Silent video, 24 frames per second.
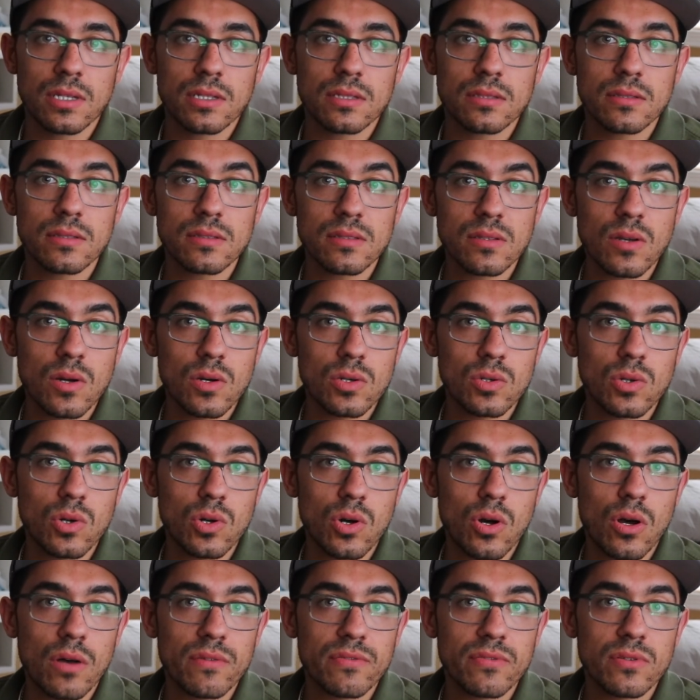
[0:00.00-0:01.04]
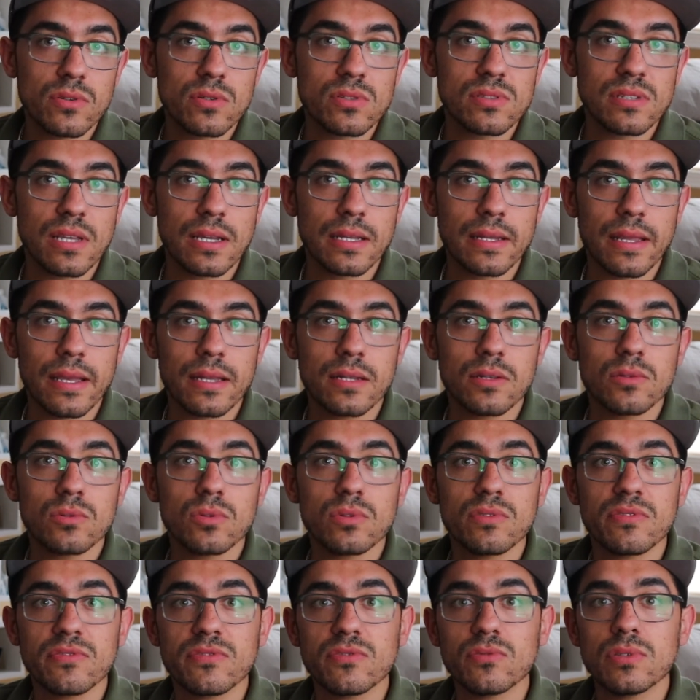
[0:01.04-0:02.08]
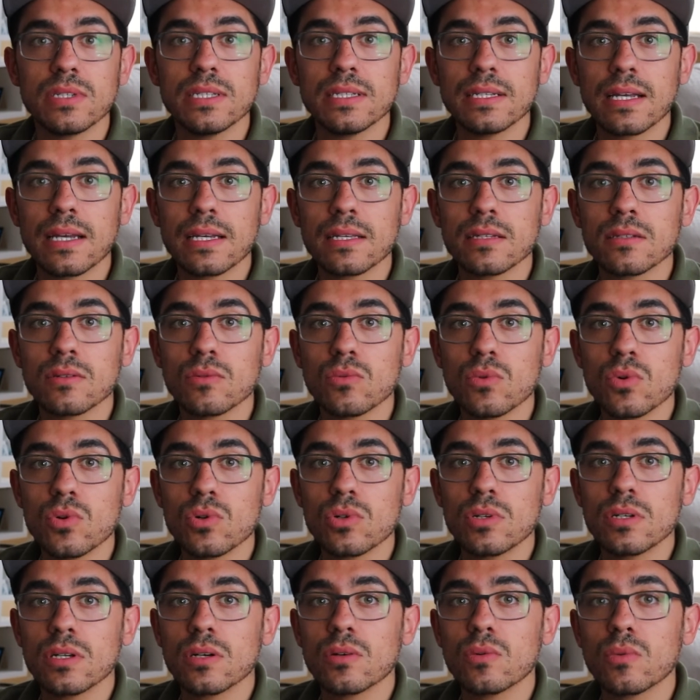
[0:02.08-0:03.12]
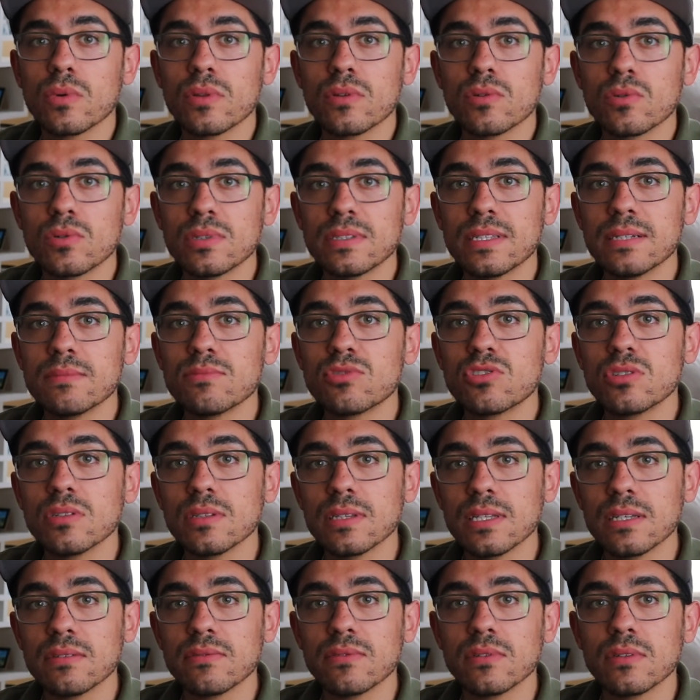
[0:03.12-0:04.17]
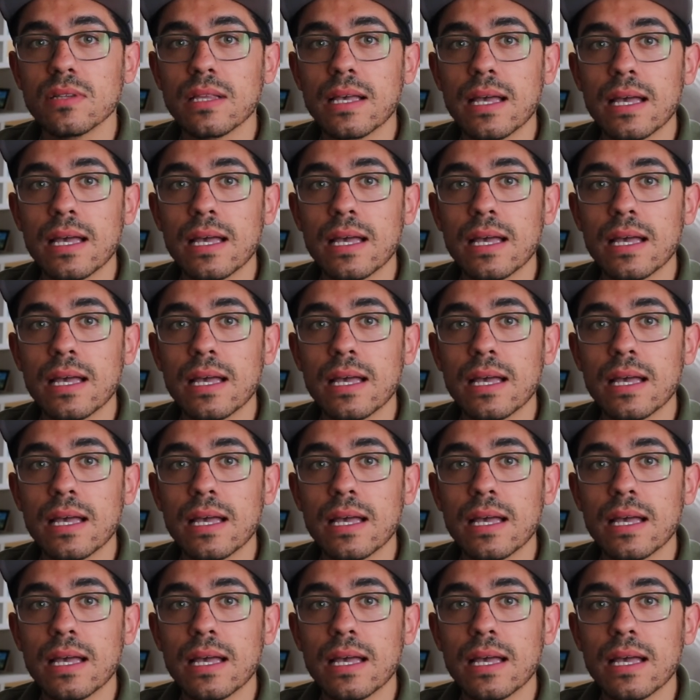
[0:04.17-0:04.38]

This card offers an annual free night award with a redemption level